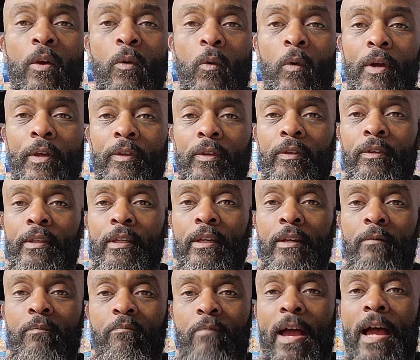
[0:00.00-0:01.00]
With
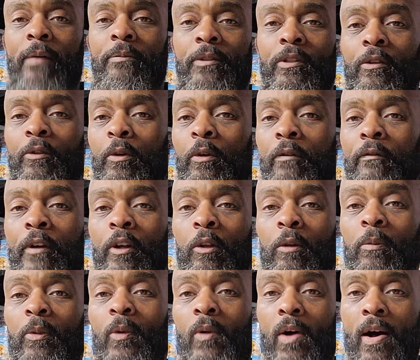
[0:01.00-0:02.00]
the maps that are
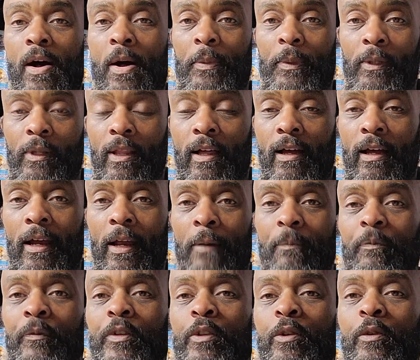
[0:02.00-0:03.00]
available
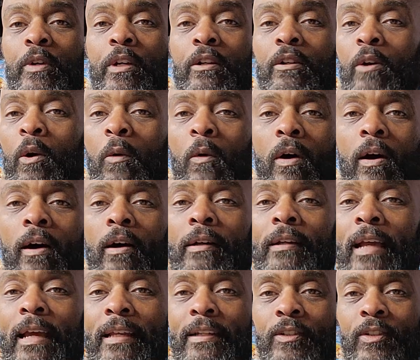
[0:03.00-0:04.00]
online, you can go
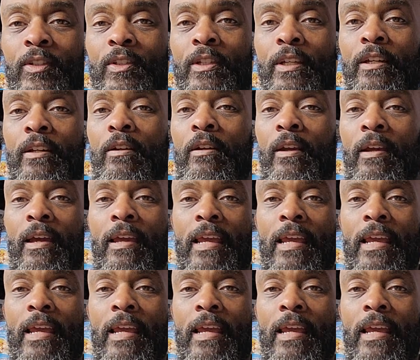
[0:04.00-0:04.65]
on and see,